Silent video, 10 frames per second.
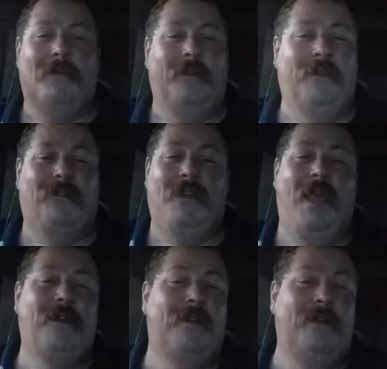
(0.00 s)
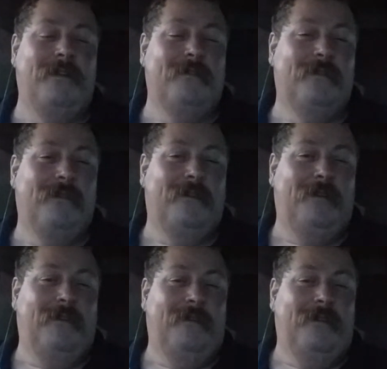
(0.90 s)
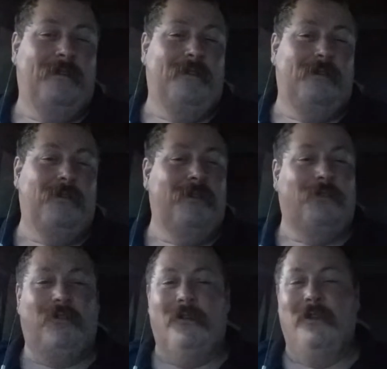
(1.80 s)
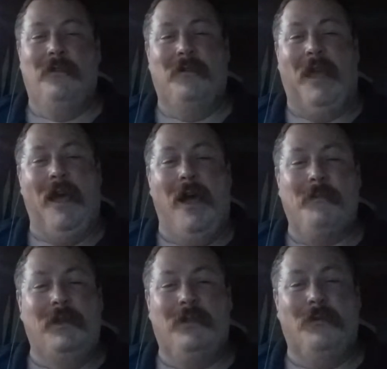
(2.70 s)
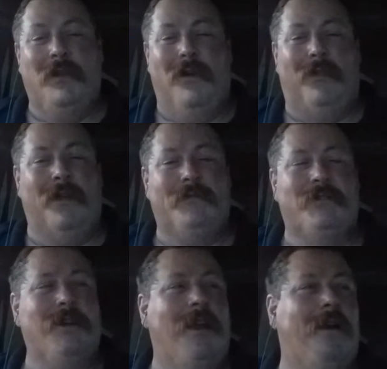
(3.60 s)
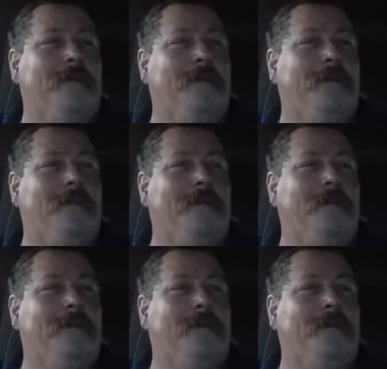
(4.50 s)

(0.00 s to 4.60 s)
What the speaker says: insanity to this hobby that we all love and share.